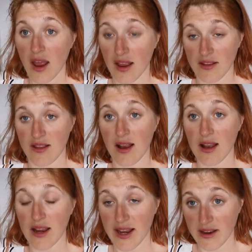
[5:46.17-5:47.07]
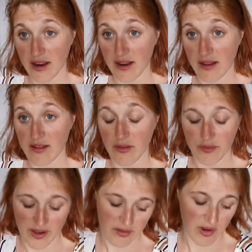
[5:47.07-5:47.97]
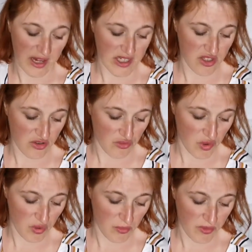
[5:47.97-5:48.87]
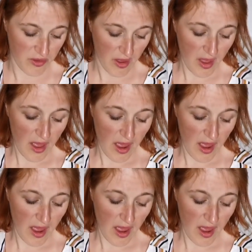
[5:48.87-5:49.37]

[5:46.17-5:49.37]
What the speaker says: as leaders of these religious groups.